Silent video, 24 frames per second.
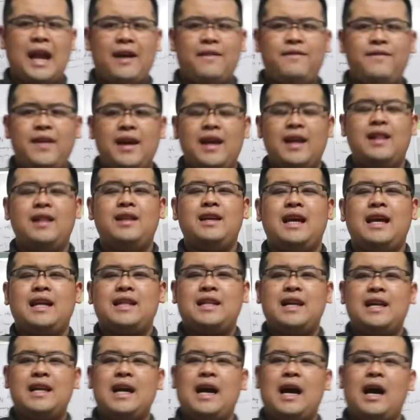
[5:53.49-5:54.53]
travel,
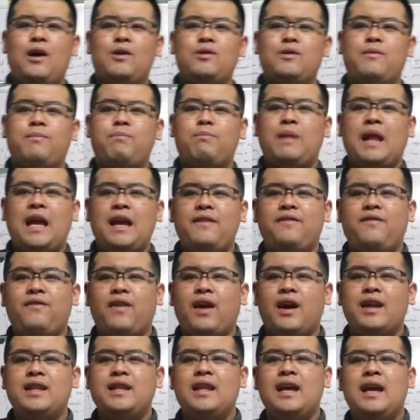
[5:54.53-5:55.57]
eating out, play
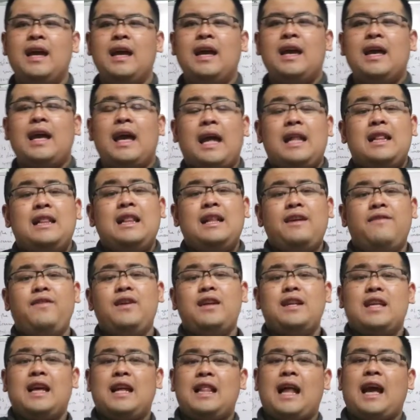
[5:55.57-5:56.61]
fun, and
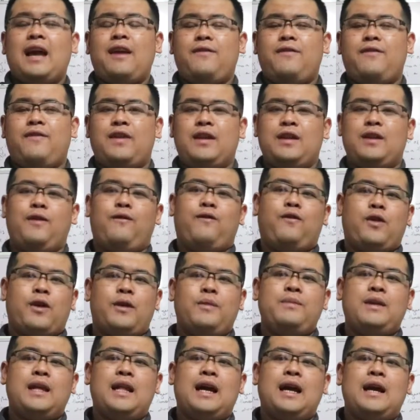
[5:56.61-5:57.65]
living the life in the
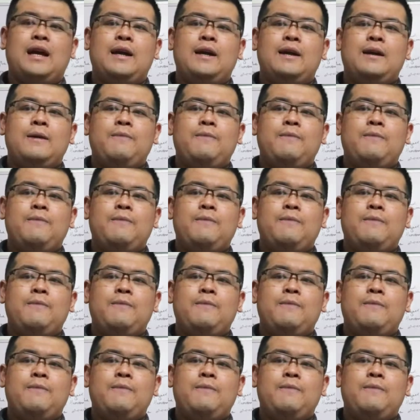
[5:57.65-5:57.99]
formula?